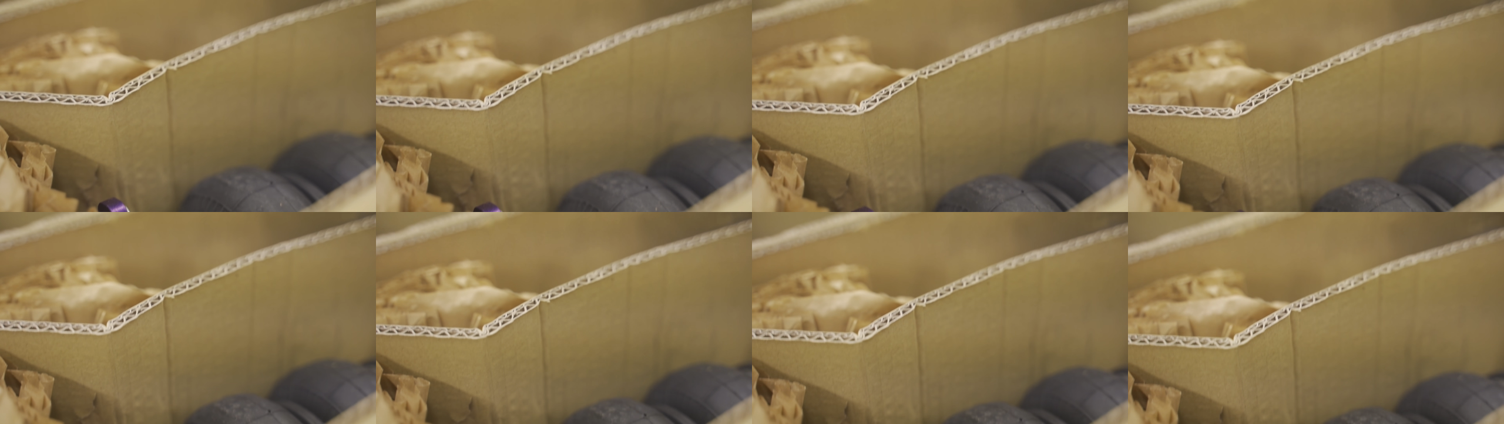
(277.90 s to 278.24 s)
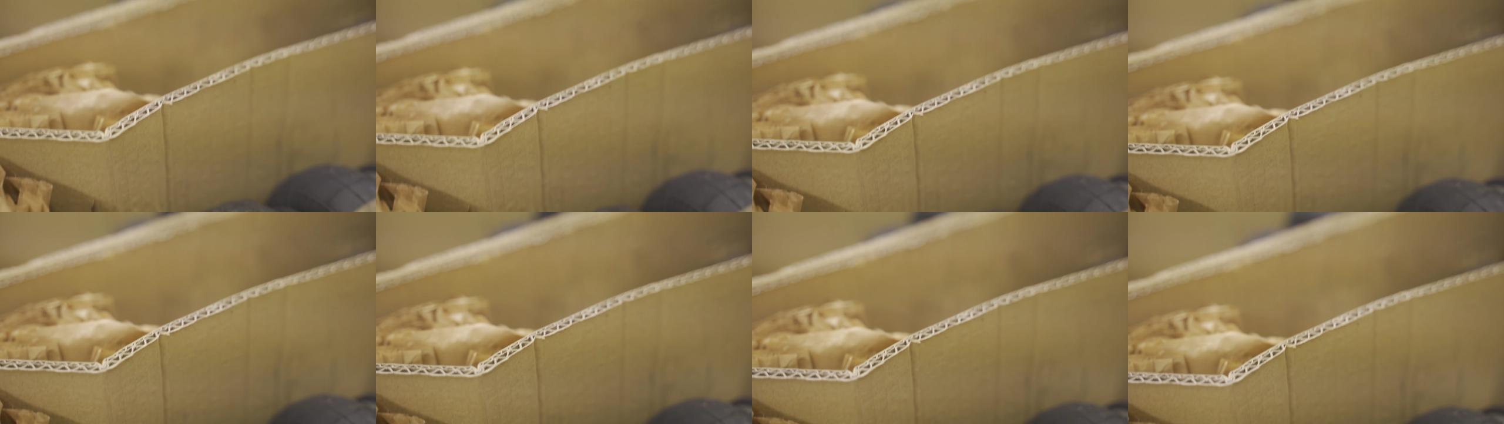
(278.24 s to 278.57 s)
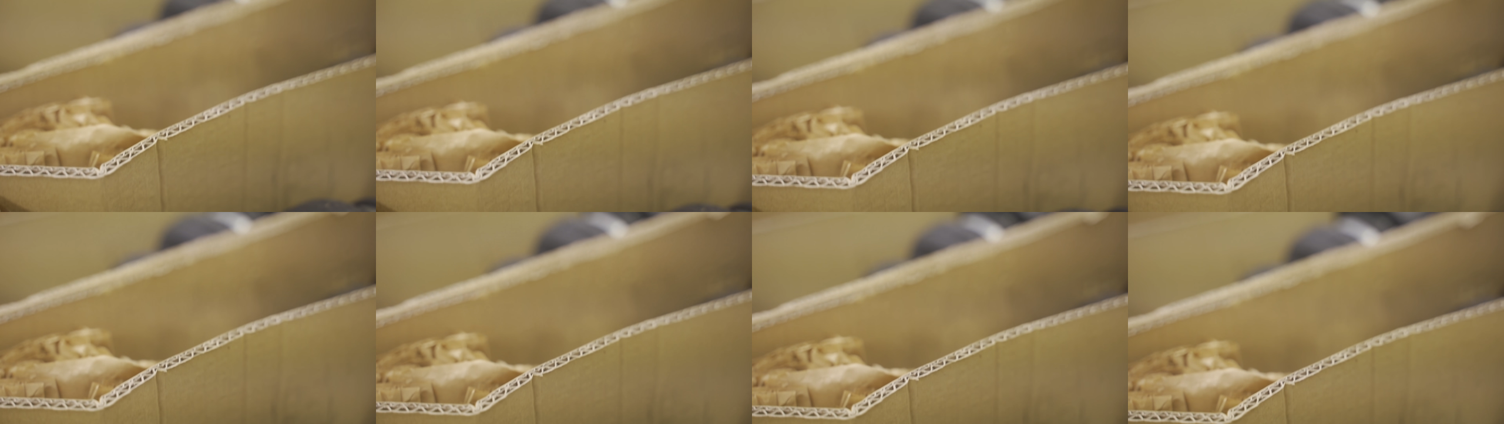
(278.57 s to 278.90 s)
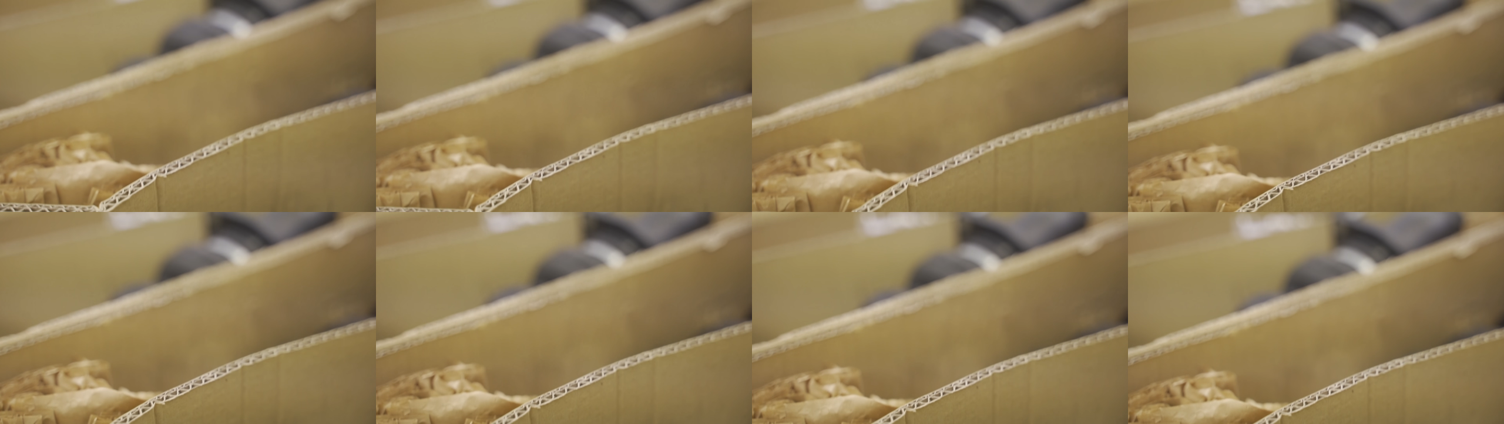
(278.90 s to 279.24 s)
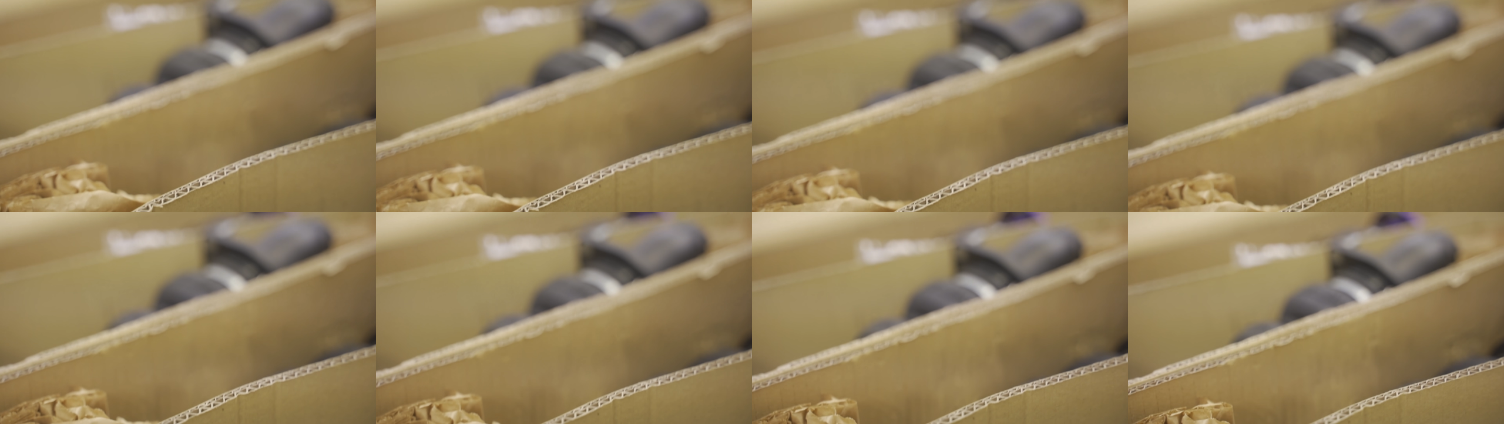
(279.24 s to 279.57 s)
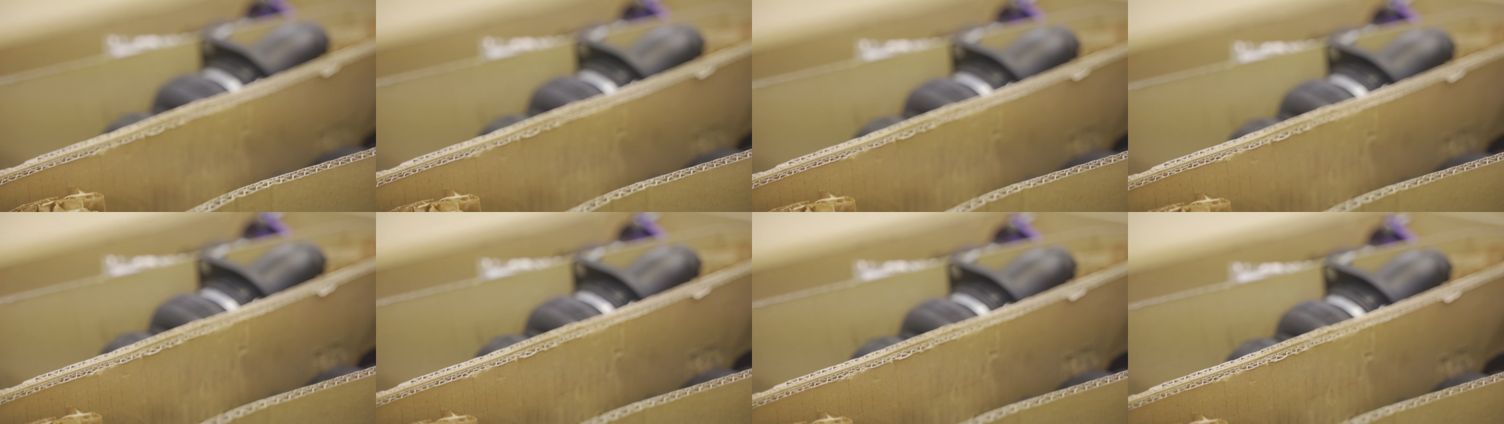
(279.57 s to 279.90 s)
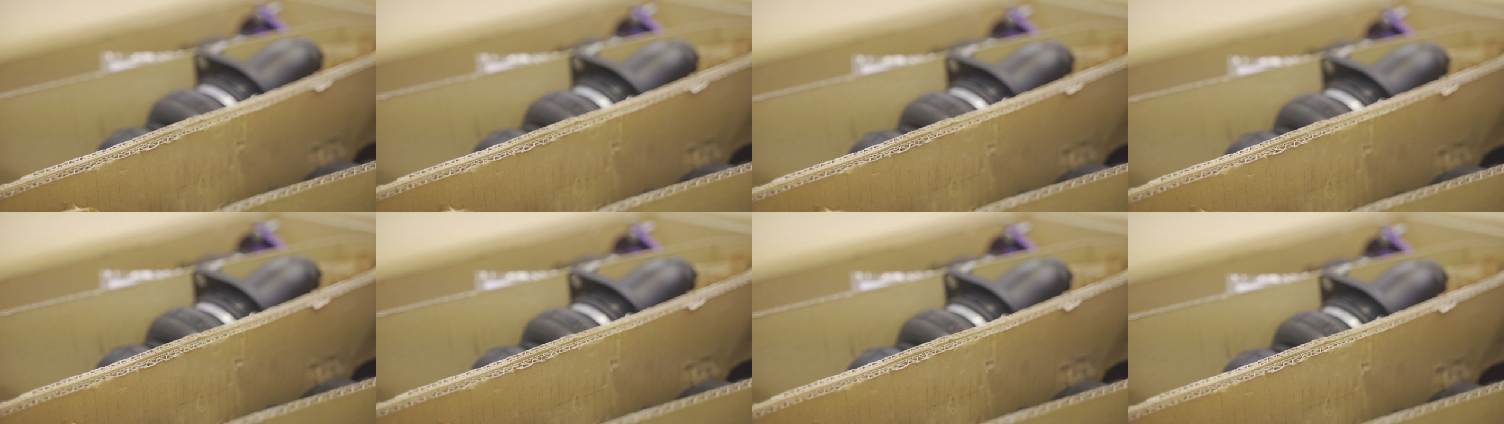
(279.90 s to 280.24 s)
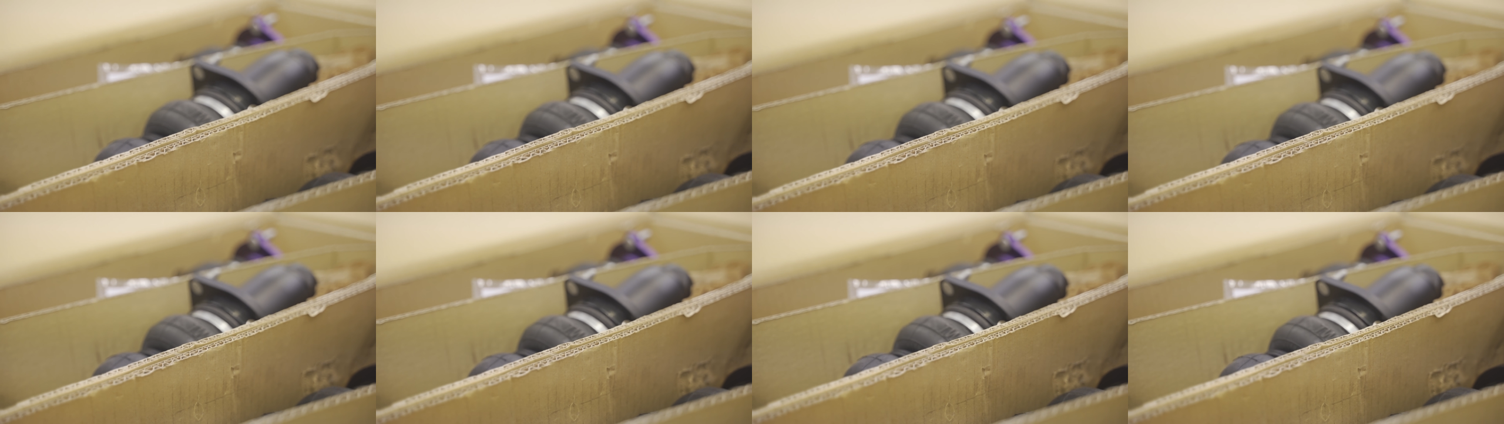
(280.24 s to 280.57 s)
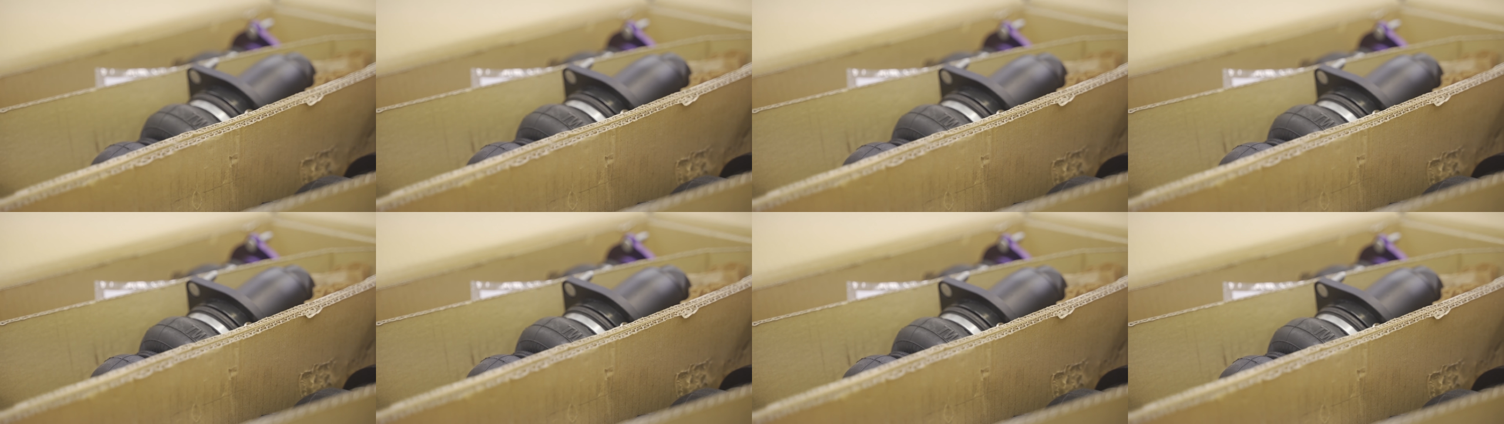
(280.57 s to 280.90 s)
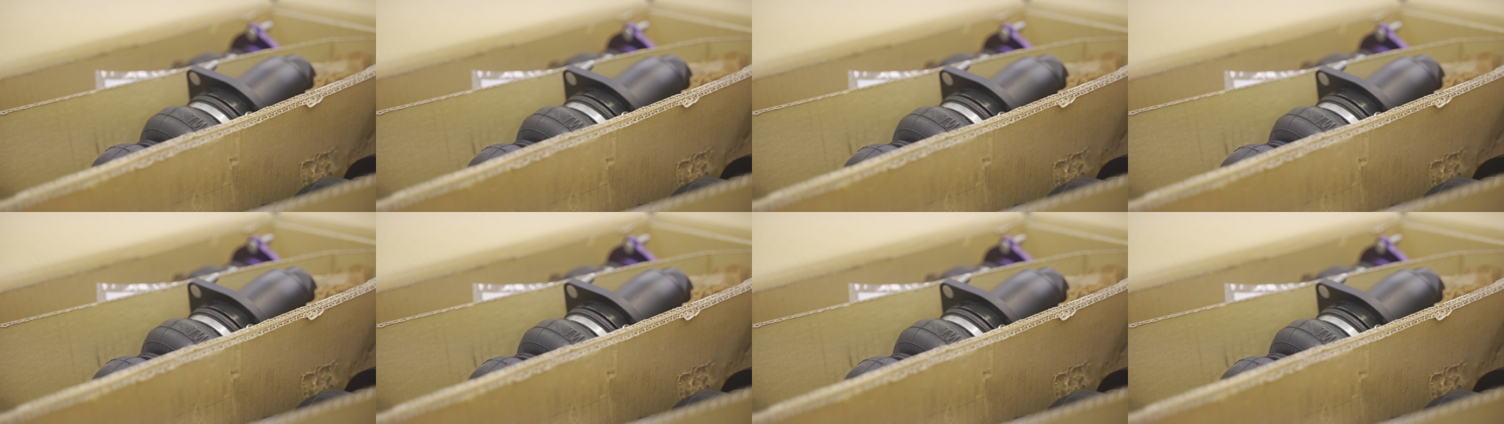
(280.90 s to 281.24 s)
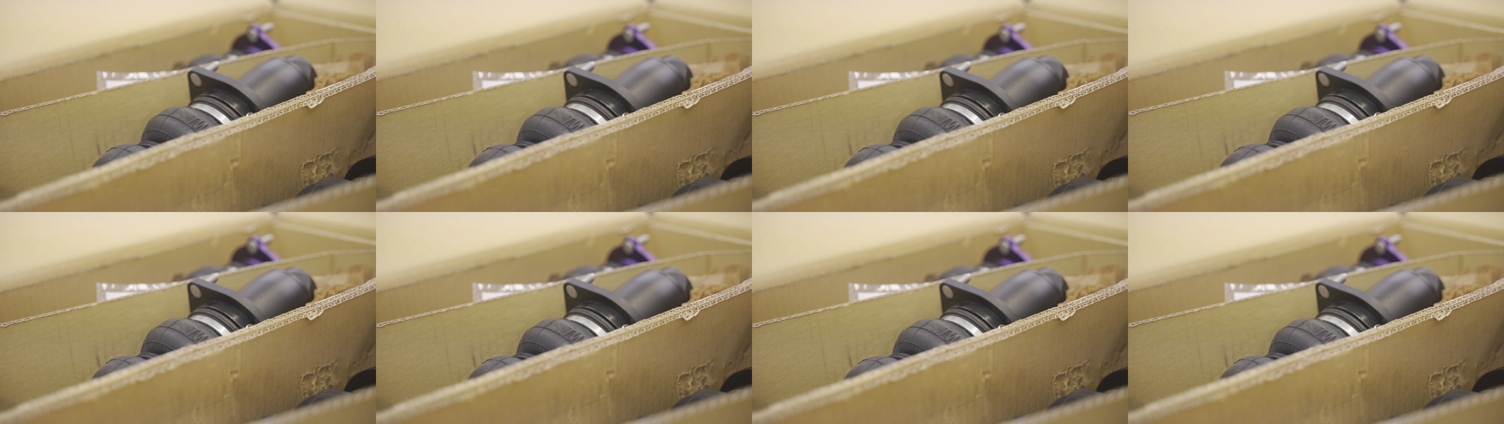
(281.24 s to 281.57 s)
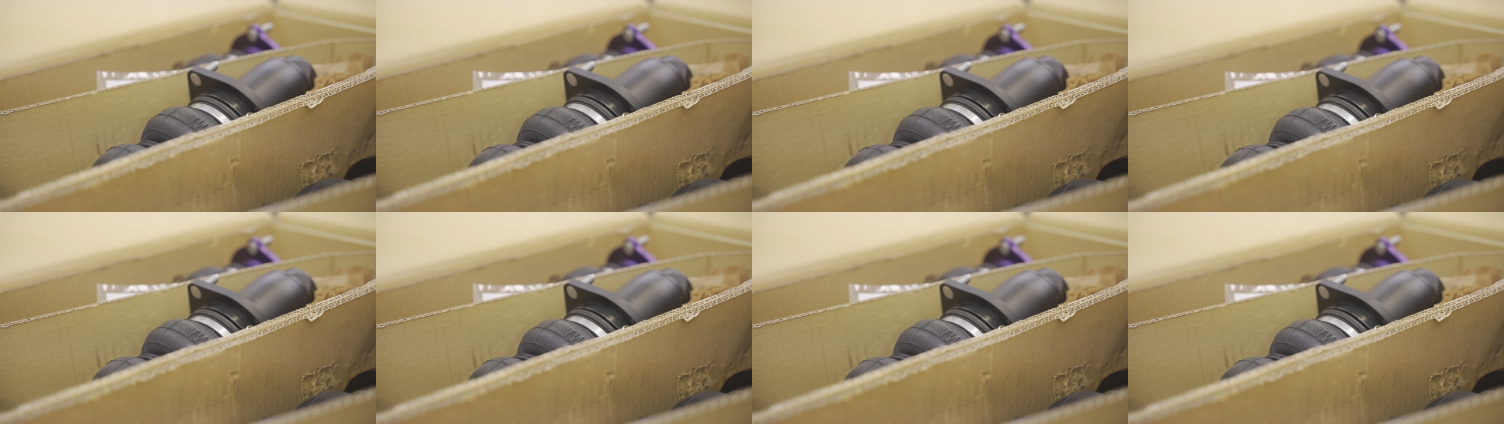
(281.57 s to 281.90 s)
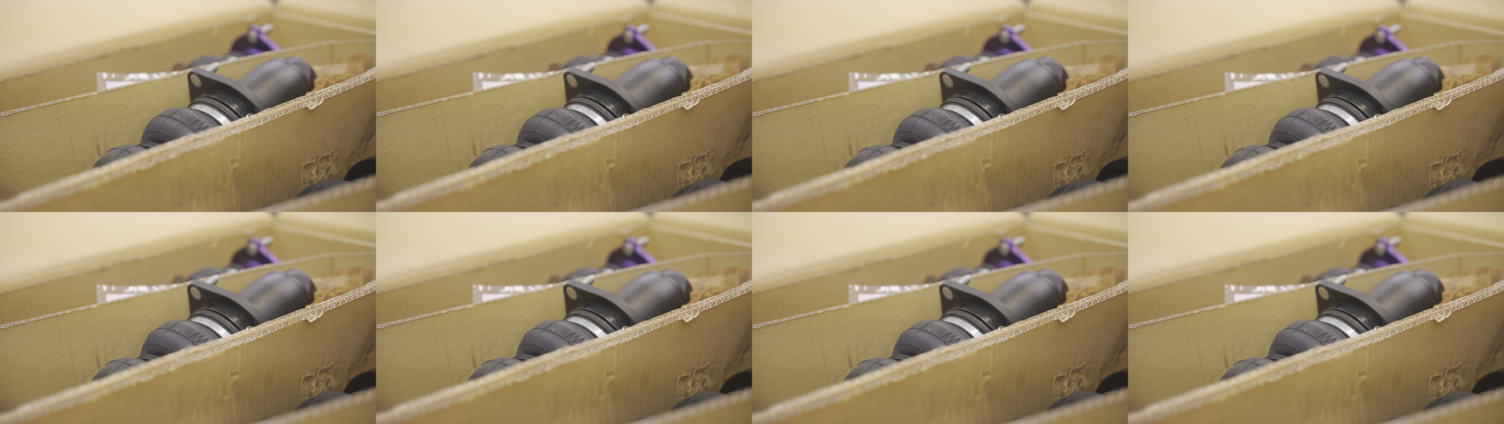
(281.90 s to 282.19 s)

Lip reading: (no speaker visible)